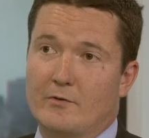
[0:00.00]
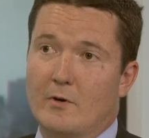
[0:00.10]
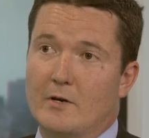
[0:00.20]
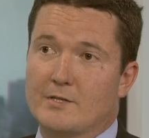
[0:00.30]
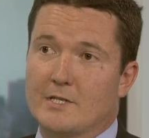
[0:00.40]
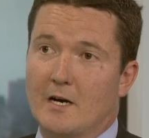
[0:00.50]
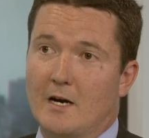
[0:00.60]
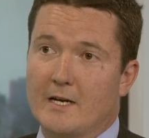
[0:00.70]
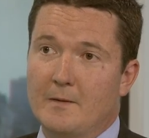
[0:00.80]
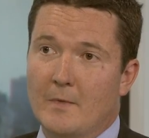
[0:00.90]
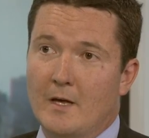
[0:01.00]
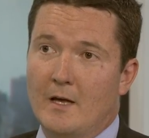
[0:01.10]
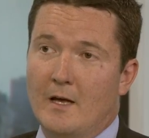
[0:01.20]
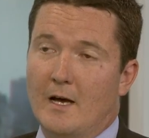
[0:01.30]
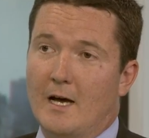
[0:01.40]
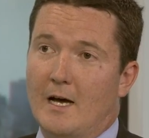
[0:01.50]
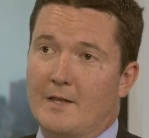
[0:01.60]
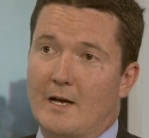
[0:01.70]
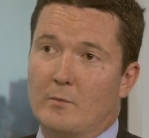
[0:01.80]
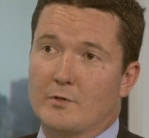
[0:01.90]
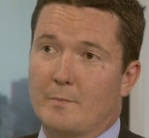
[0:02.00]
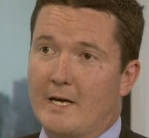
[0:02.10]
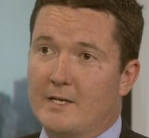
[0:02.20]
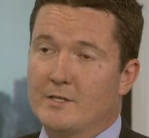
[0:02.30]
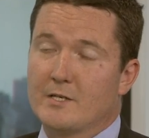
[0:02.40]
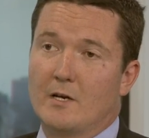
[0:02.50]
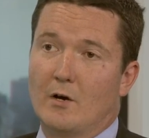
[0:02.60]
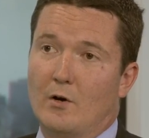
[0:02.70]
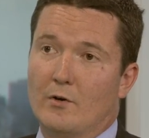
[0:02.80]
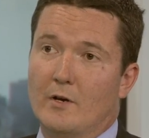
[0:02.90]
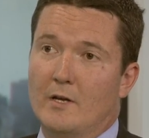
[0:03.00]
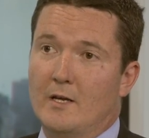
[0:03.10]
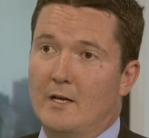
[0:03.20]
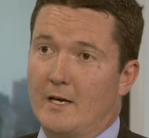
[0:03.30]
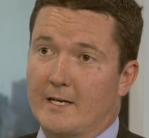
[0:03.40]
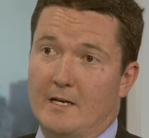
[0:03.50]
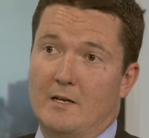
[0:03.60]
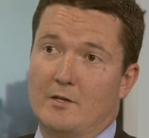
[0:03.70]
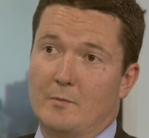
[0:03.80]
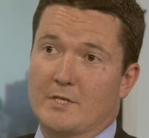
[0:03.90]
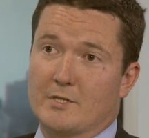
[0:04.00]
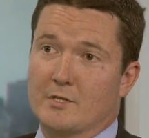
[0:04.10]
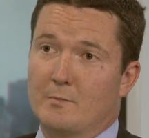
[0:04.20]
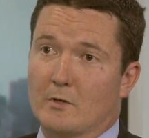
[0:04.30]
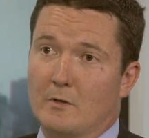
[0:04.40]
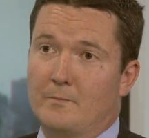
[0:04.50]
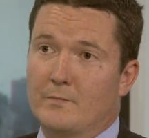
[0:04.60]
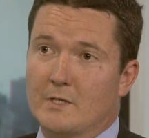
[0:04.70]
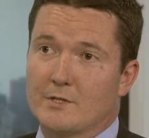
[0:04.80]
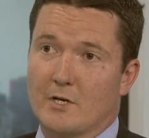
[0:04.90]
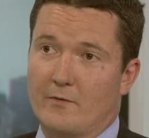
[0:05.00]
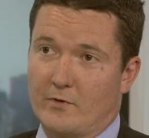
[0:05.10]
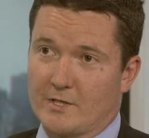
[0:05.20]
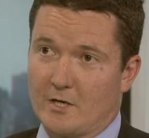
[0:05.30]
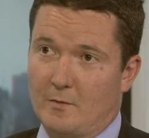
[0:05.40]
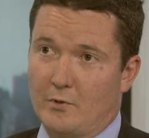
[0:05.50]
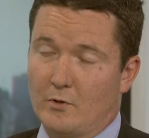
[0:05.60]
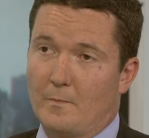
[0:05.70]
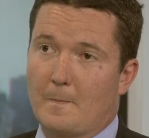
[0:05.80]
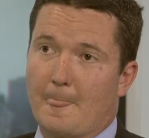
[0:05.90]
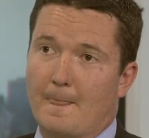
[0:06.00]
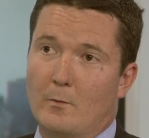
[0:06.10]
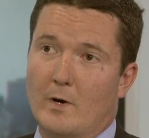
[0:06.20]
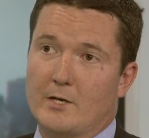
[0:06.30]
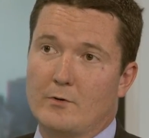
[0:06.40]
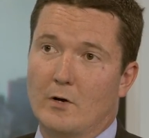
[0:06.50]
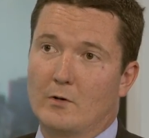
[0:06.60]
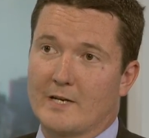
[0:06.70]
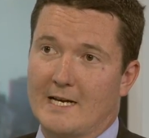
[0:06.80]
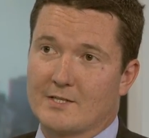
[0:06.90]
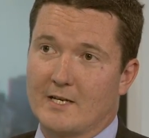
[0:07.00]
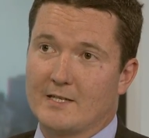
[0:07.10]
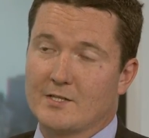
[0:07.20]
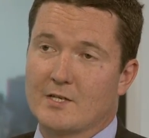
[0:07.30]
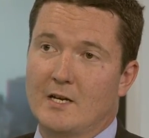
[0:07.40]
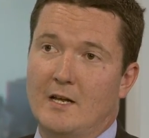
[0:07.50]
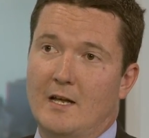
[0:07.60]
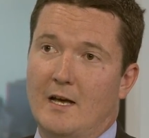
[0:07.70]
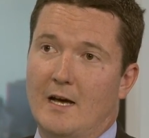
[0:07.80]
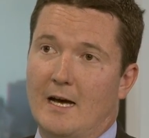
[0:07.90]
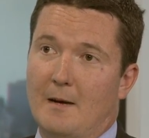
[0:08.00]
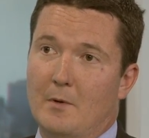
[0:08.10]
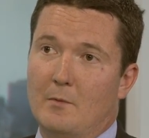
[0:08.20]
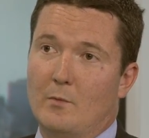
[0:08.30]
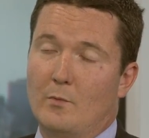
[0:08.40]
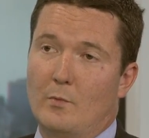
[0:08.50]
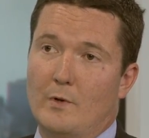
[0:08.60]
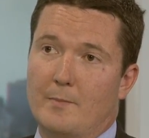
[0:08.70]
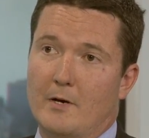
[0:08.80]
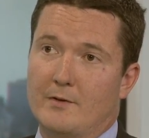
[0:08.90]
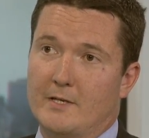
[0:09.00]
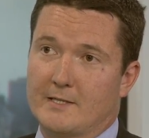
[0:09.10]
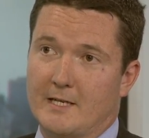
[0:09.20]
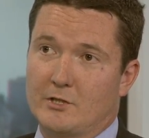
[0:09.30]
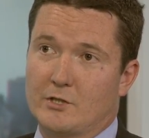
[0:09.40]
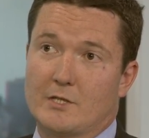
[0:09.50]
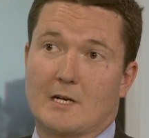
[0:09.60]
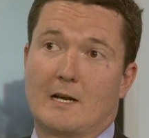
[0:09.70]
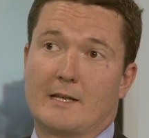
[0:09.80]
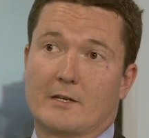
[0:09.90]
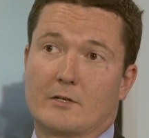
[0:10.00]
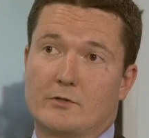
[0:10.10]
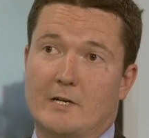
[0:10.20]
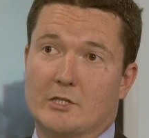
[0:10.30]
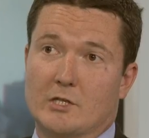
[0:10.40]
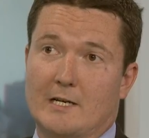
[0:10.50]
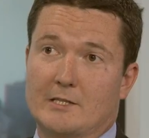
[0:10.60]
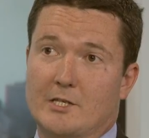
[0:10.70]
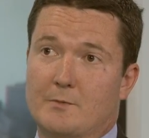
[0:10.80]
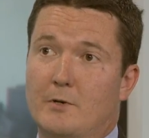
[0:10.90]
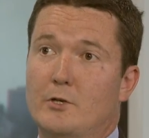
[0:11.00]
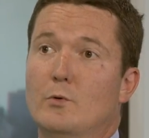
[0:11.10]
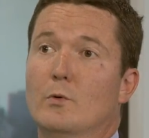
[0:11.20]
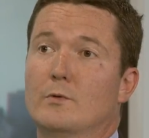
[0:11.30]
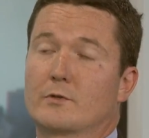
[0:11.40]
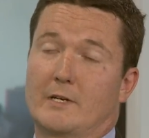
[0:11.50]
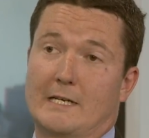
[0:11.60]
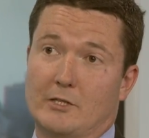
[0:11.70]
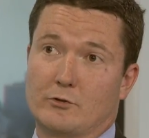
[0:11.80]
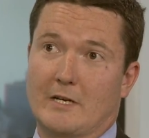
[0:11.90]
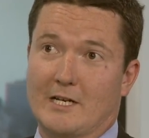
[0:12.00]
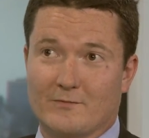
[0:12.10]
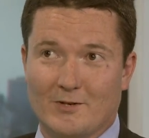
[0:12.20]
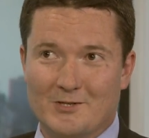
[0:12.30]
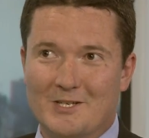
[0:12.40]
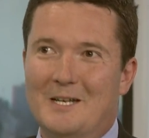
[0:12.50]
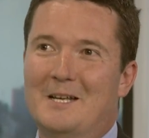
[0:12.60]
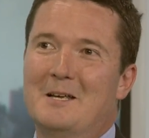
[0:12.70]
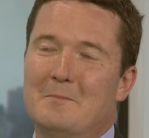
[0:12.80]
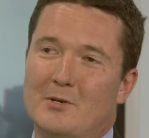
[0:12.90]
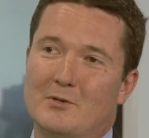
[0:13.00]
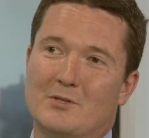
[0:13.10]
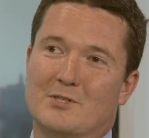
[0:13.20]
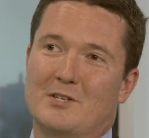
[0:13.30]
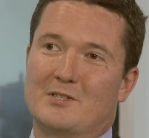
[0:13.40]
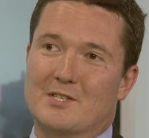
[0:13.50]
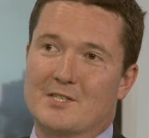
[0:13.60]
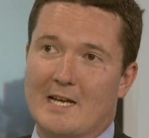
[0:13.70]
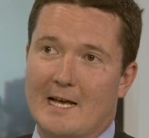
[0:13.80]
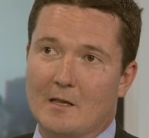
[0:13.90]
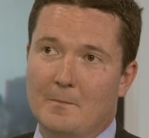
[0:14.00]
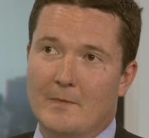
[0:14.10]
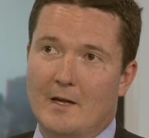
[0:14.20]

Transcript: through OCI, and that will depend on, again, the business model. So for example, where you hold assets with both the intention to collect the contractual assets, but you contractual cash flows, but also to sell,